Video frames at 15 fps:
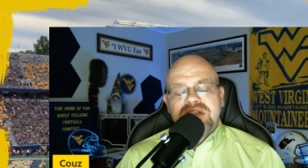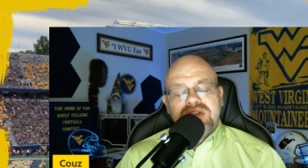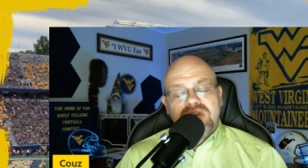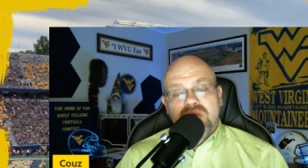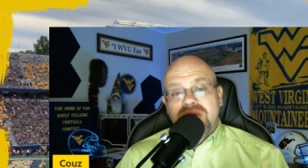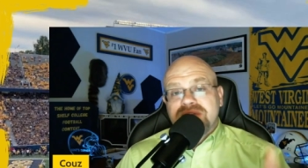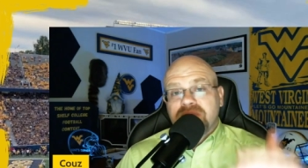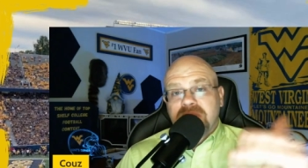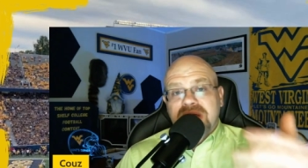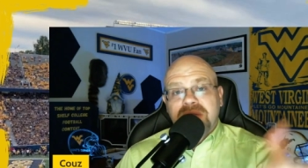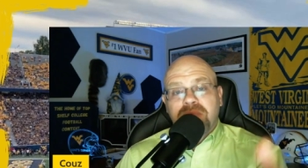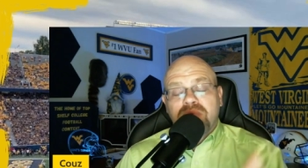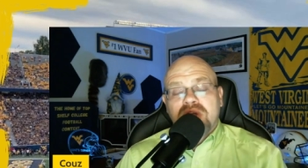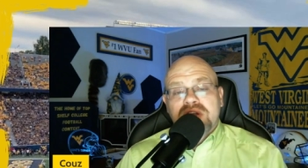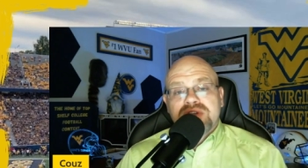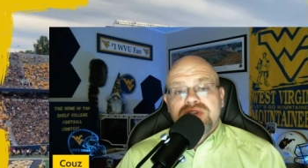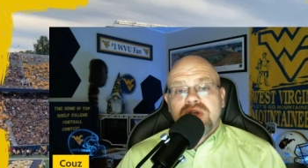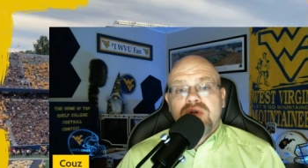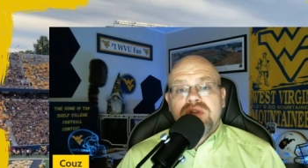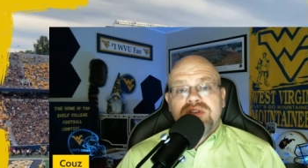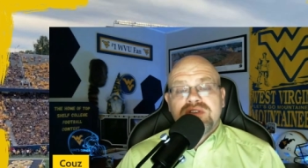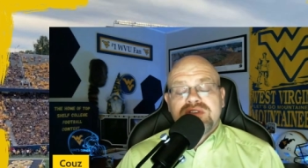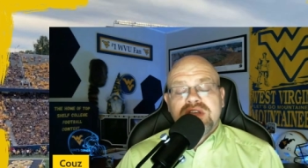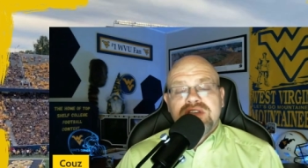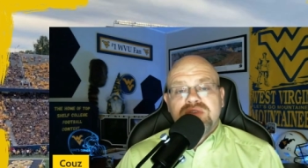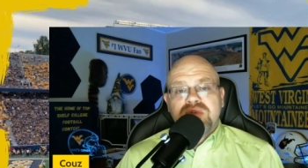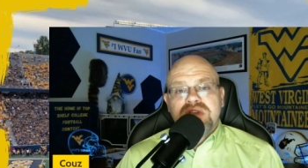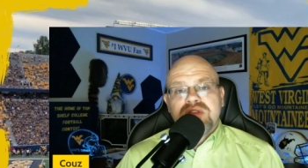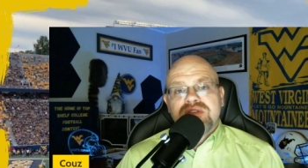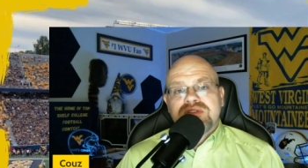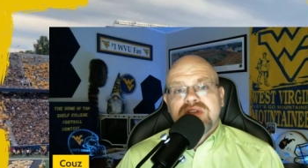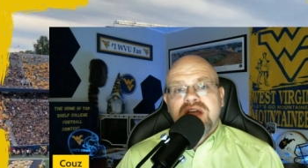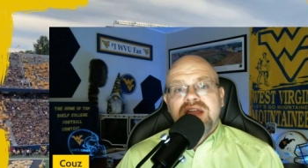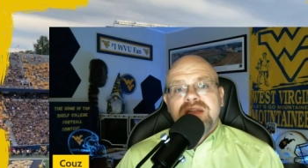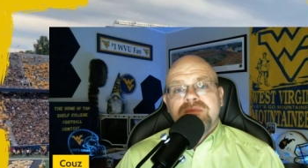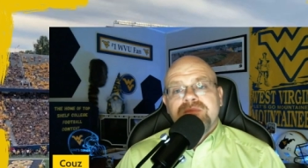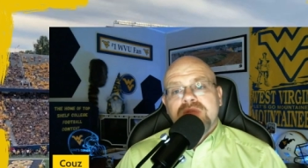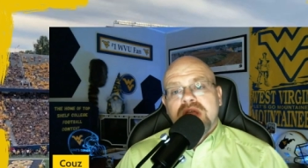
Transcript: You don't have to buy the product shown. It just gets you into the site.